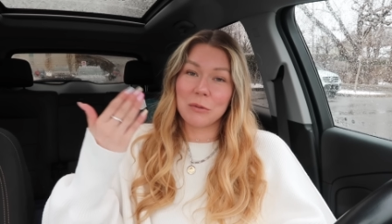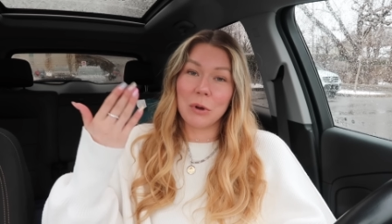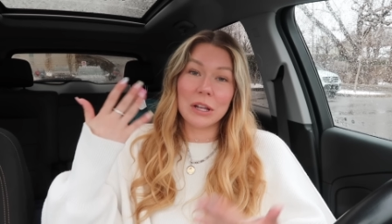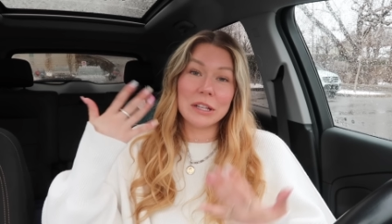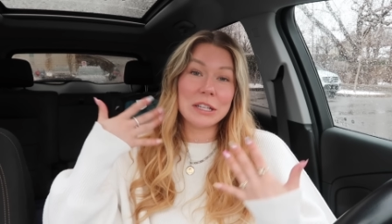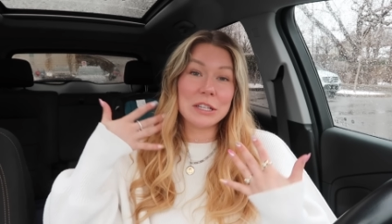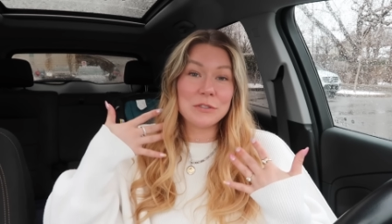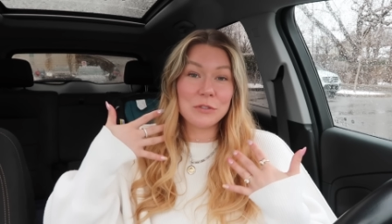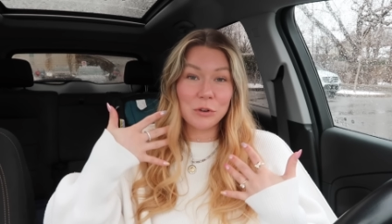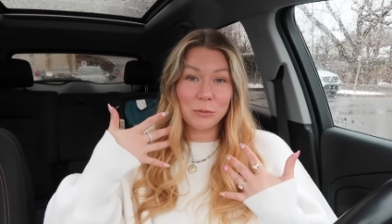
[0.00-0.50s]
well, at
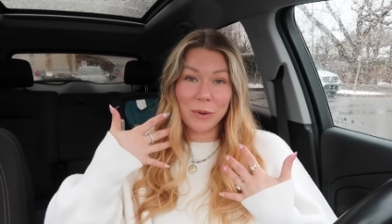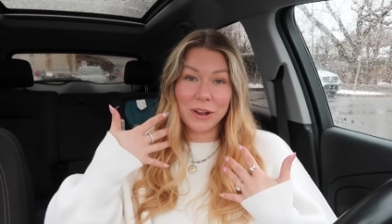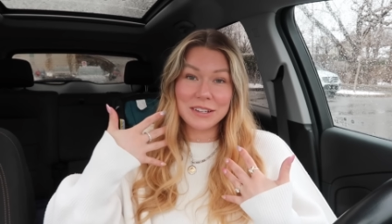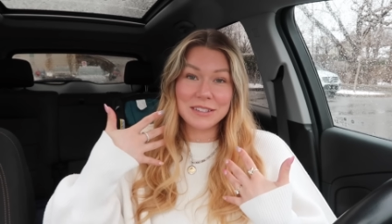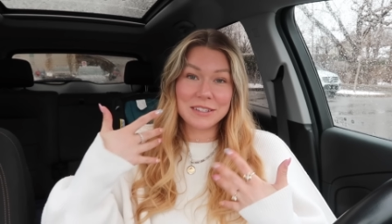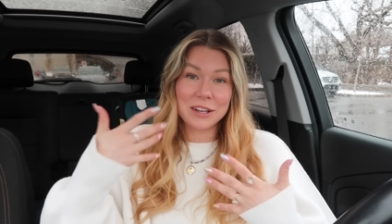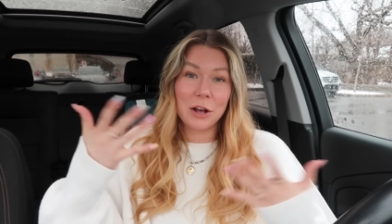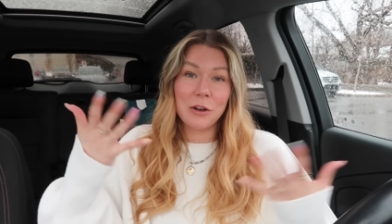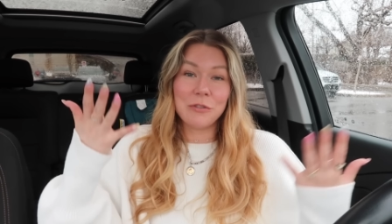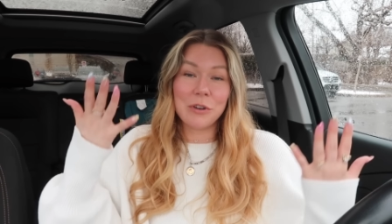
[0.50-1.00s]
least for
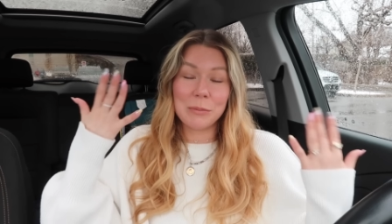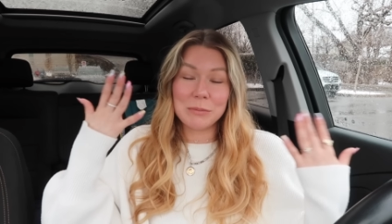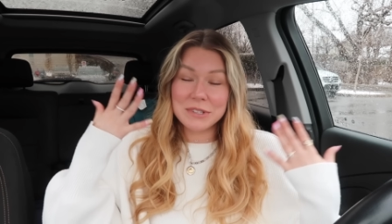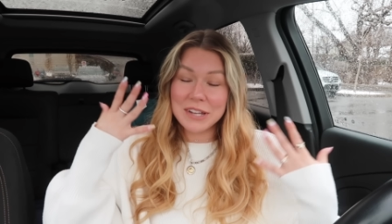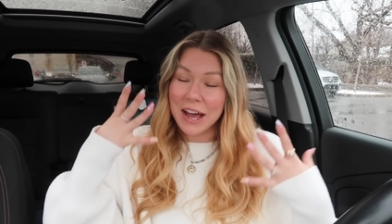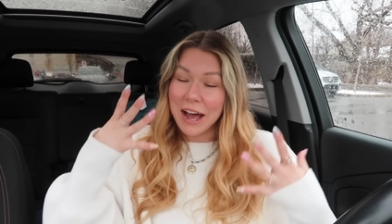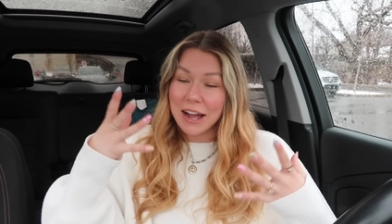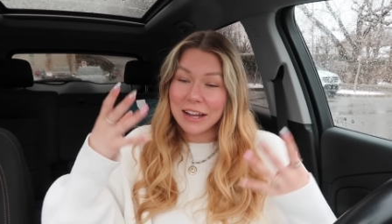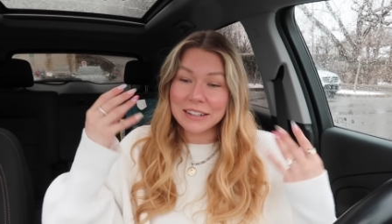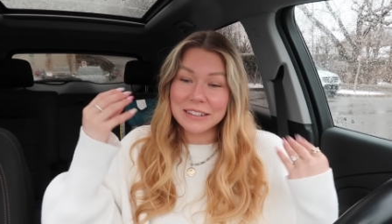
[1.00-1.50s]
myself, I'm
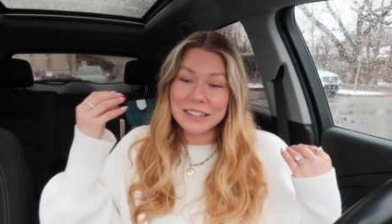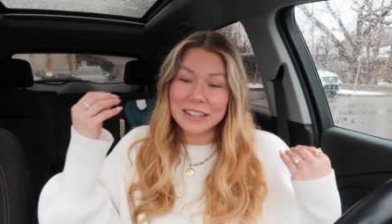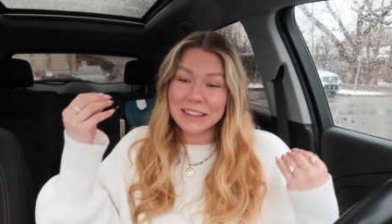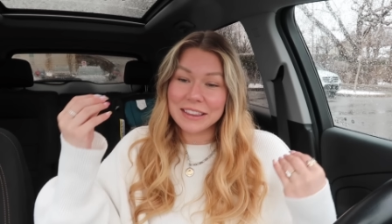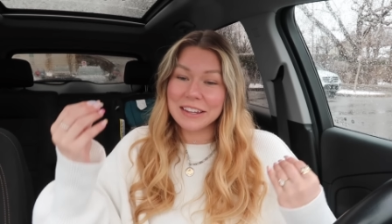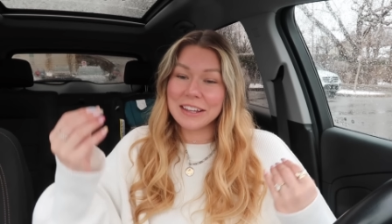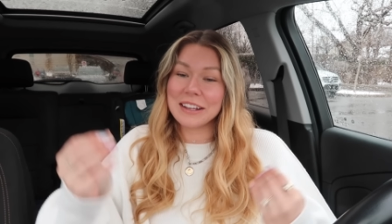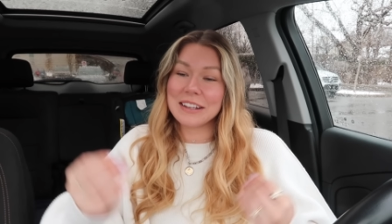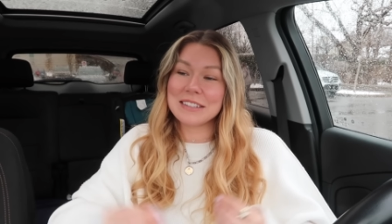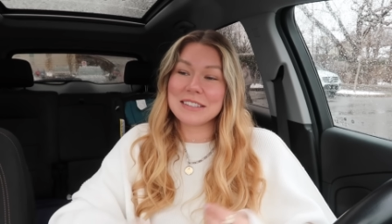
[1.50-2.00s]
tackling
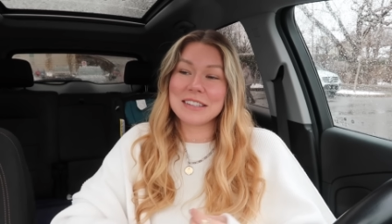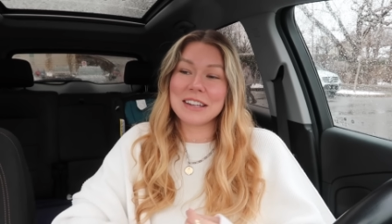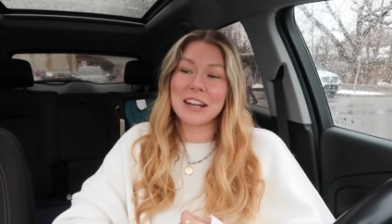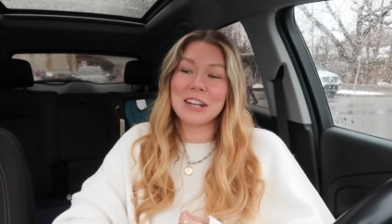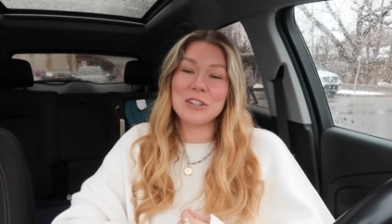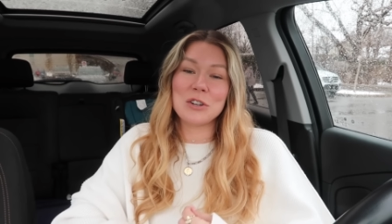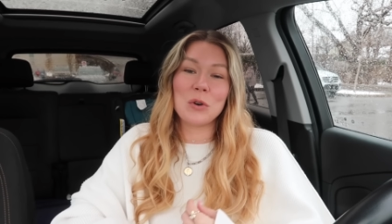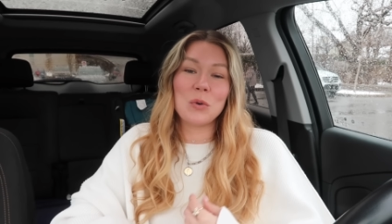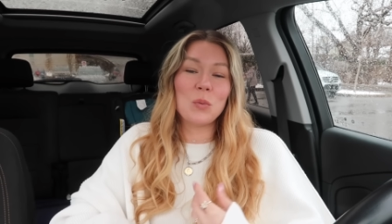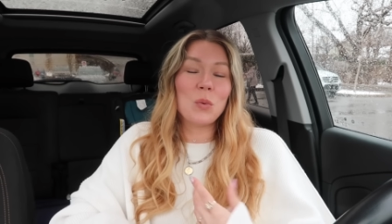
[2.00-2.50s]
things that
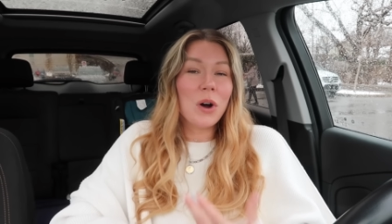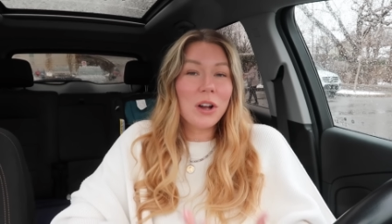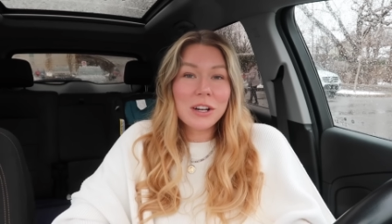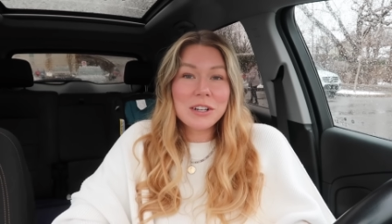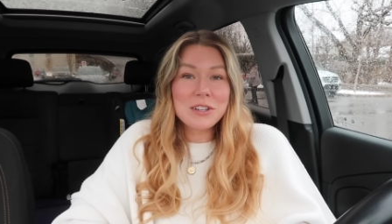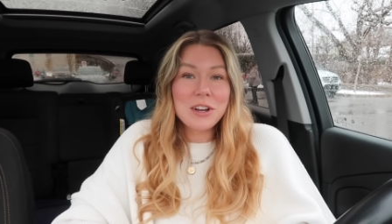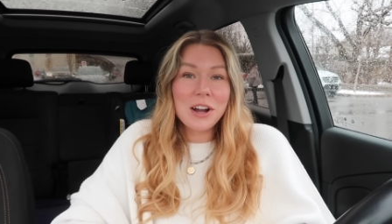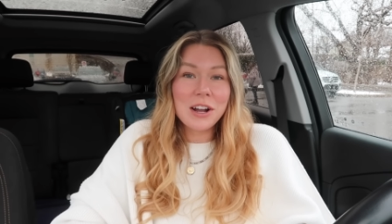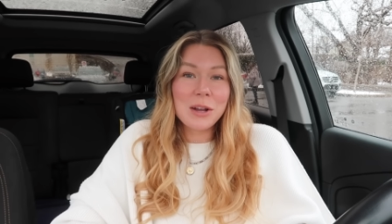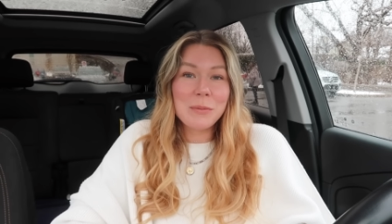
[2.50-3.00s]
I don't want
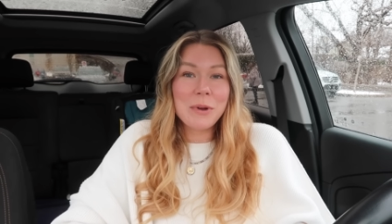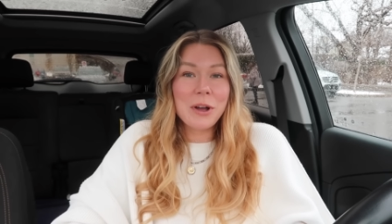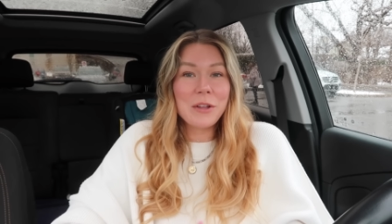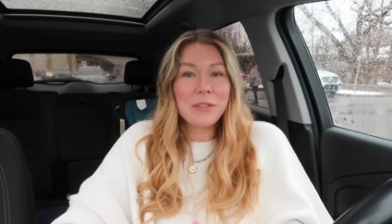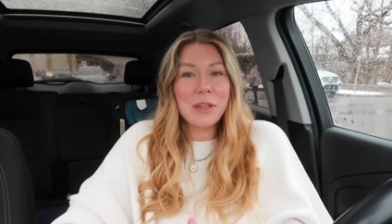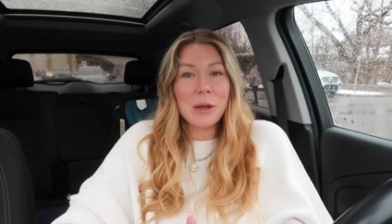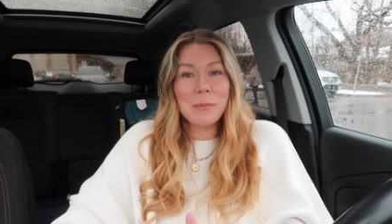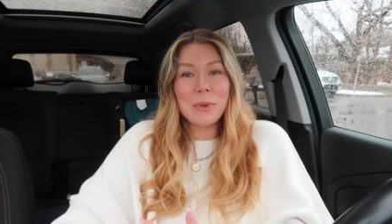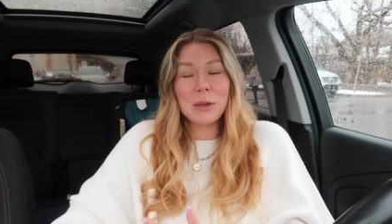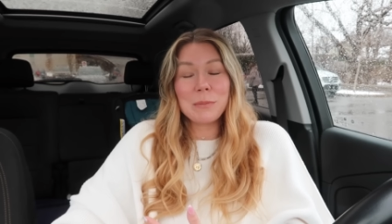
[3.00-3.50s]
to talk
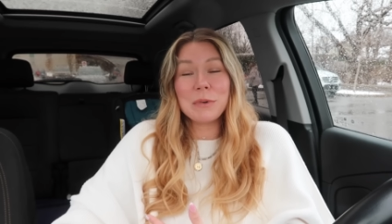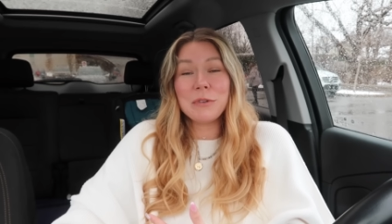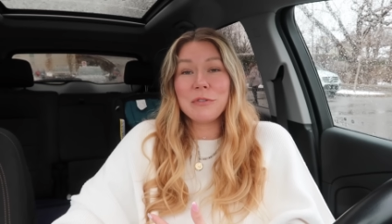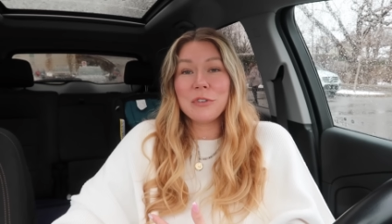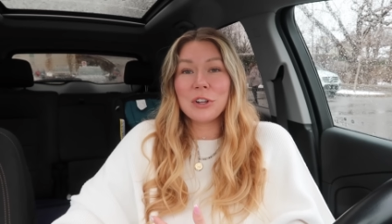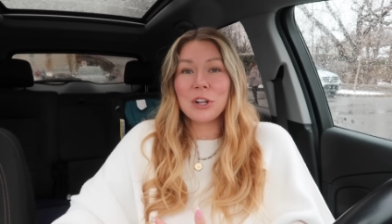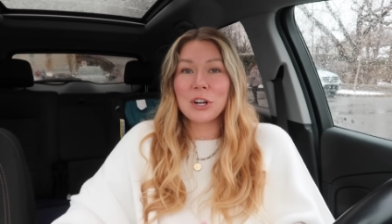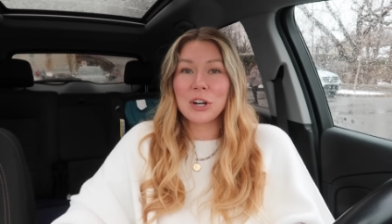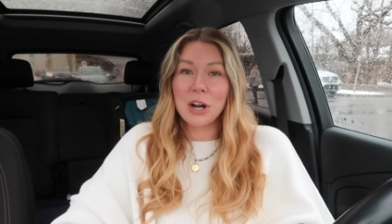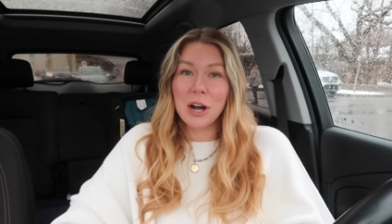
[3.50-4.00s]
about that make me
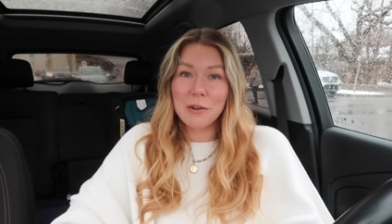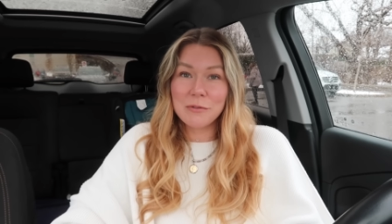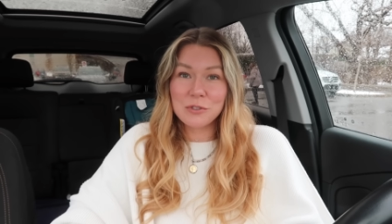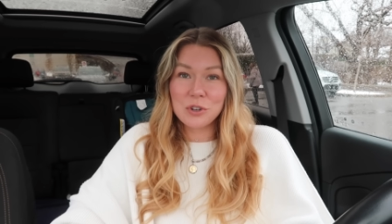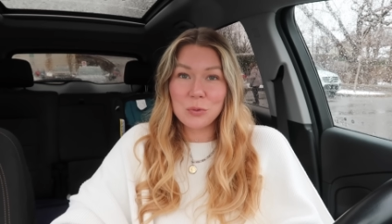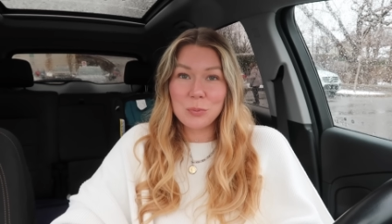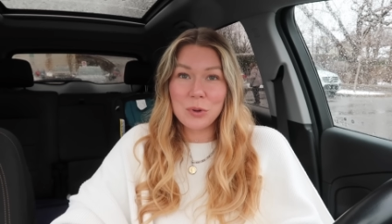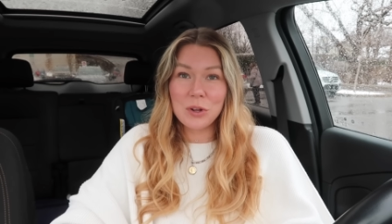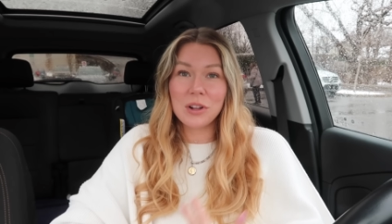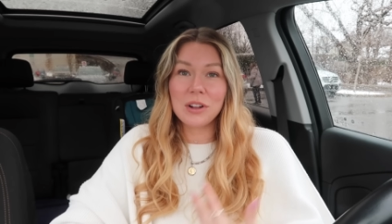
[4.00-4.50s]
feel
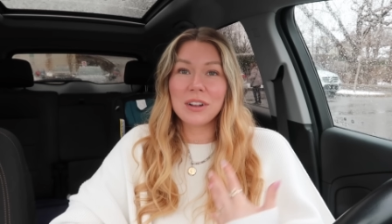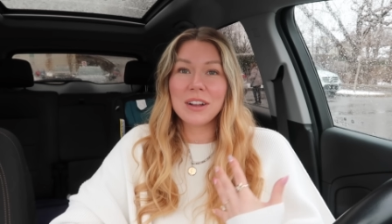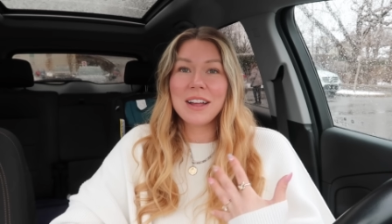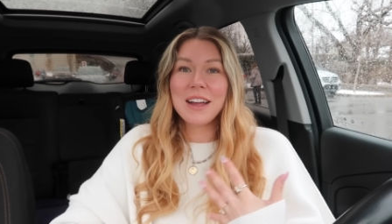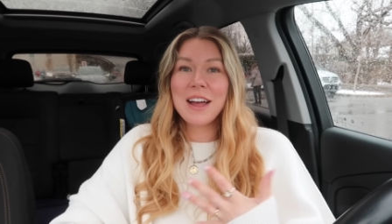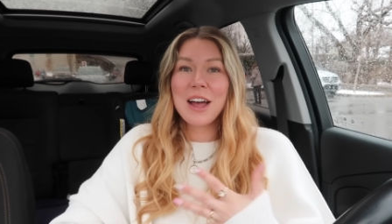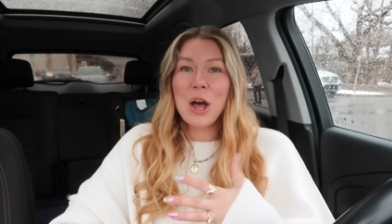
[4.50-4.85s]
uncomfortable,